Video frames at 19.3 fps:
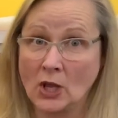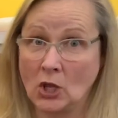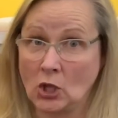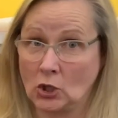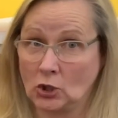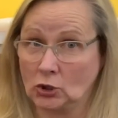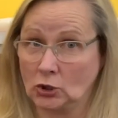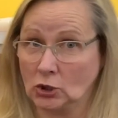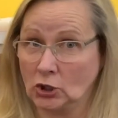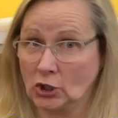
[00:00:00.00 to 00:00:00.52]

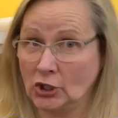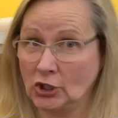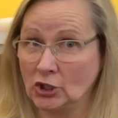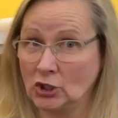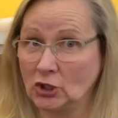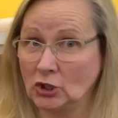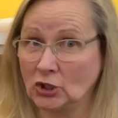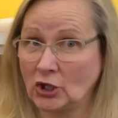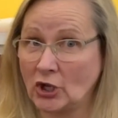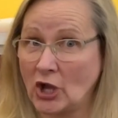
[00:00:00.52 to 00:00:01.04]

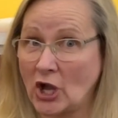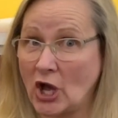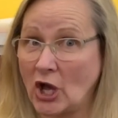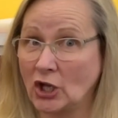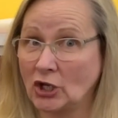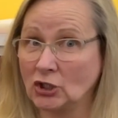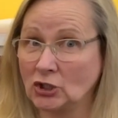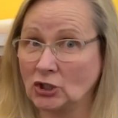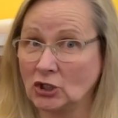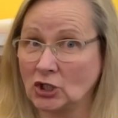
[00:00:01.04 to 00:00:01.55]
little
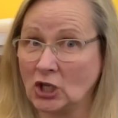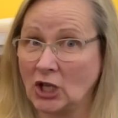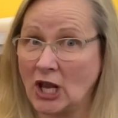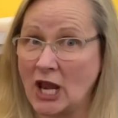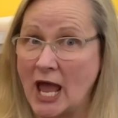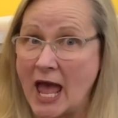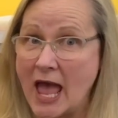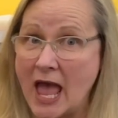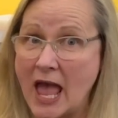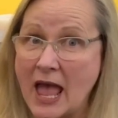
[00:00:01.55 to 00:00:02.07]
cuddle
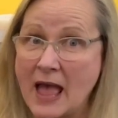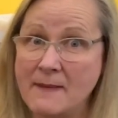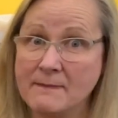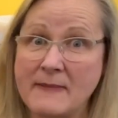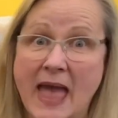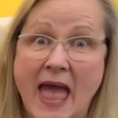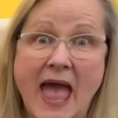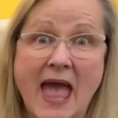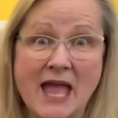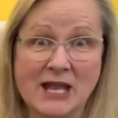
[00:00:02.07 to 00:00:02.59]
clam
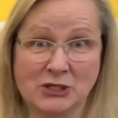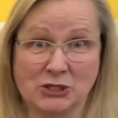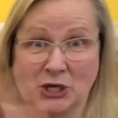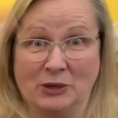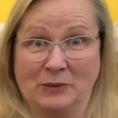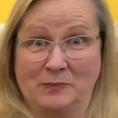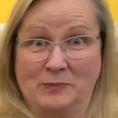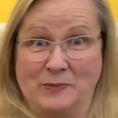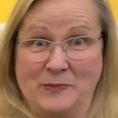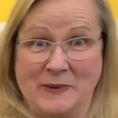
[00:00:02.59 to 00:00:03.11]
and a
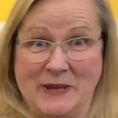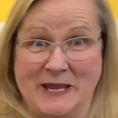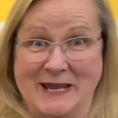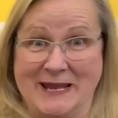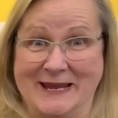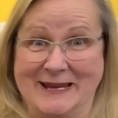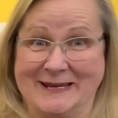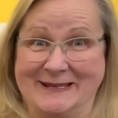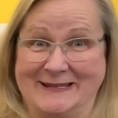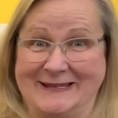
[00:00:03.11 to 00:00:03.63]

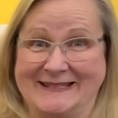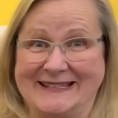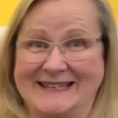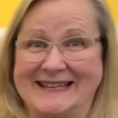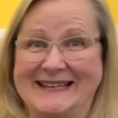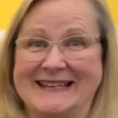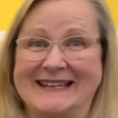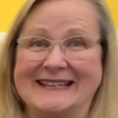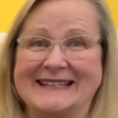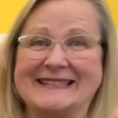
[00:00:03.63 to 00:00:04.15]
big
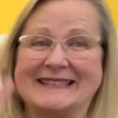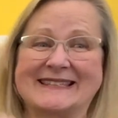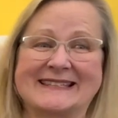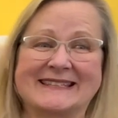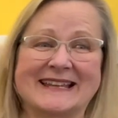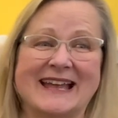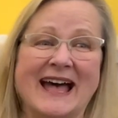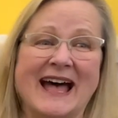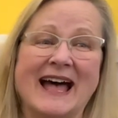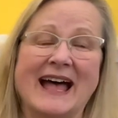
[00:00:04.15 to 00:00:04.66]
sea
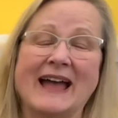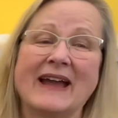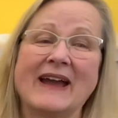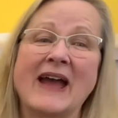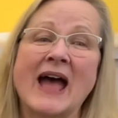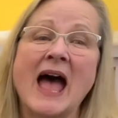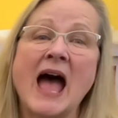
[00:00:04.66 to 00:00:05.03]
star,